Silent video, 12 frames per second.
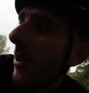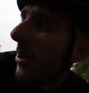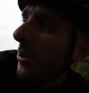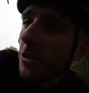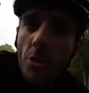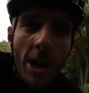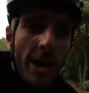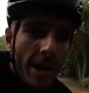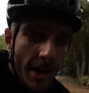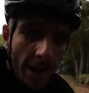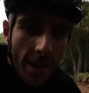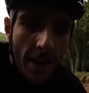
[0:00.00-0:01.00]
Literally got the train
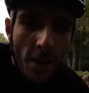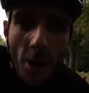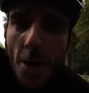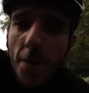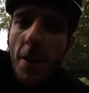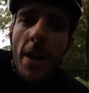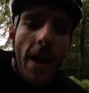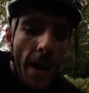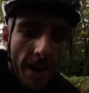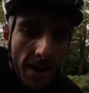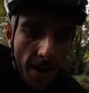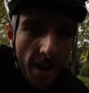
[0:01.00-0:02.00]
here, got off,
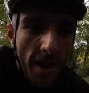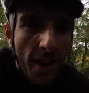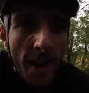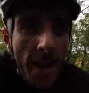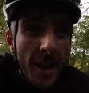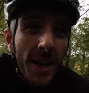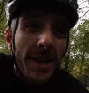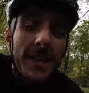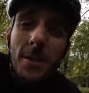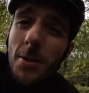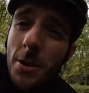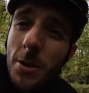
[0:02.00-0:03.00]
and can
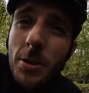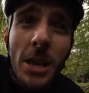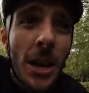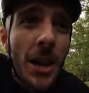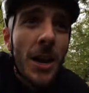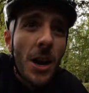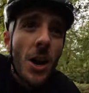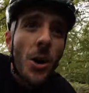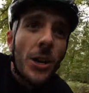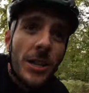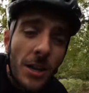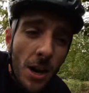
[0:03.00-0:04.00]
still use
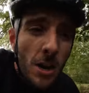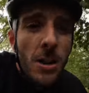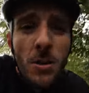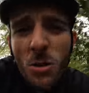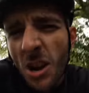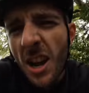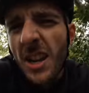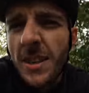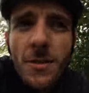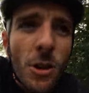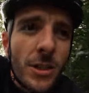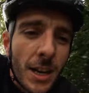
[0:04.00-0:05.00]
Oyster card or
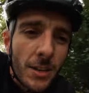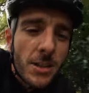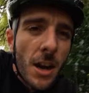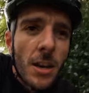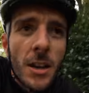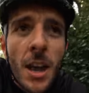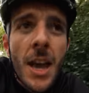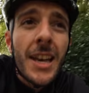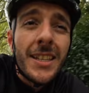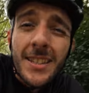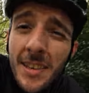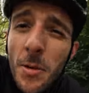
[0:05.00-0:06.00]
like contactless card.
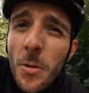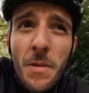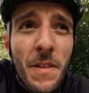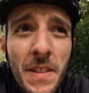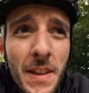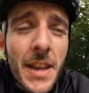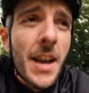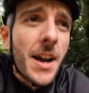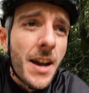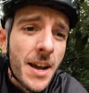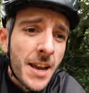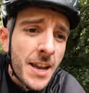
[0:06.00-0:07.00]
Still within
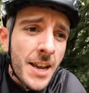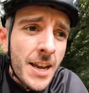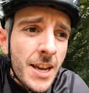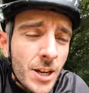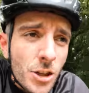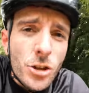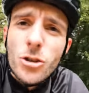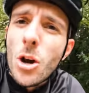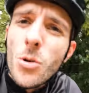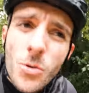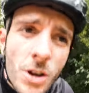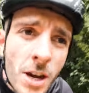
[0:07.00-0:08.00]
the
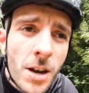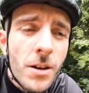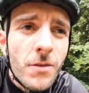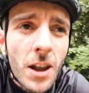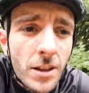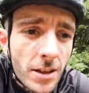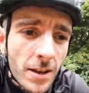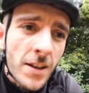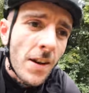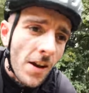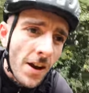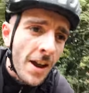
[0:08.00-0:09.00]
zone of London.
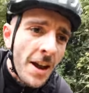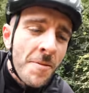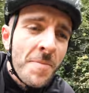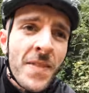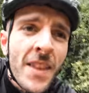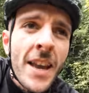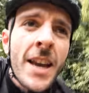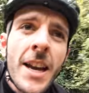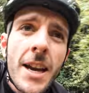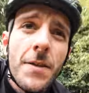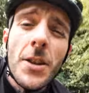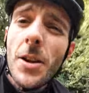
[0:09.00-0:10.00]
So
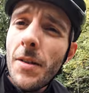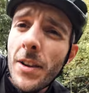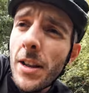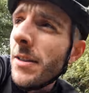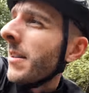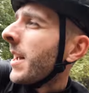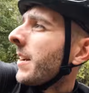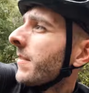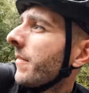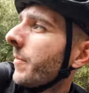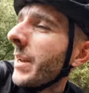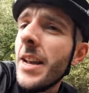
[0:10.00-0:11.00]
if you do live in London and
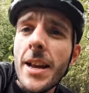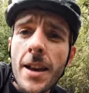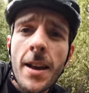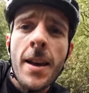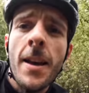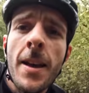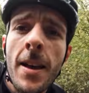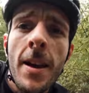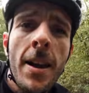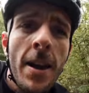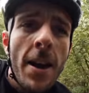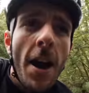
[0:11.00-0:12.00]
you haven't been here,
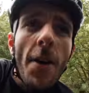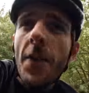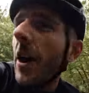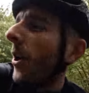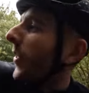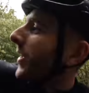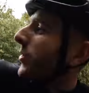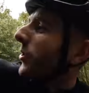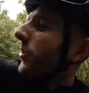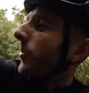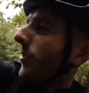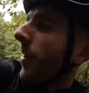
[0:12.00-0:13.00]
I think a lot of this you
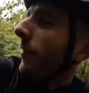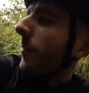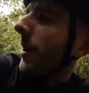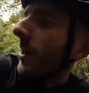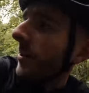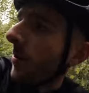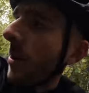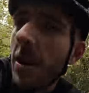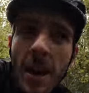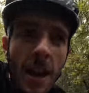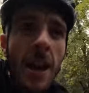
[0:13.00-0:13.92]
could do on a gravel bike as well.